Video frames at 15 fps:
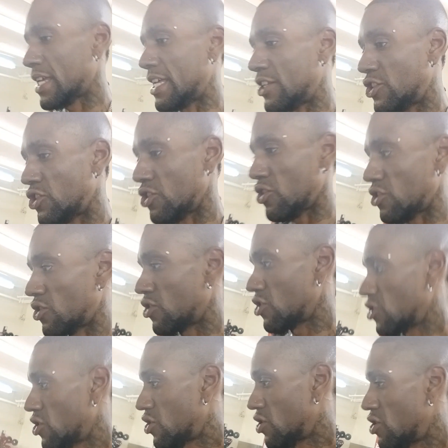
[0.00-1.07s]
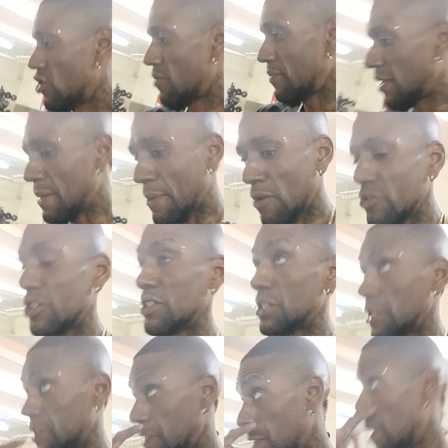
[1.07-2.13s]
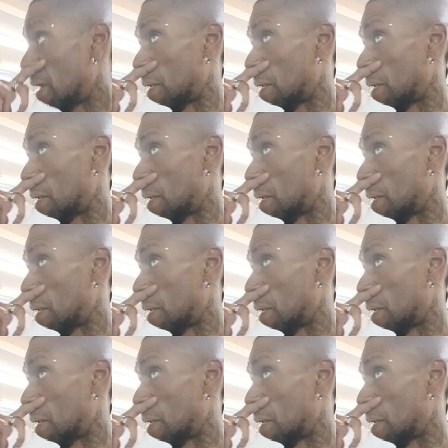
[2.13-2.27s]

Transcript: get your emotions hooked to that.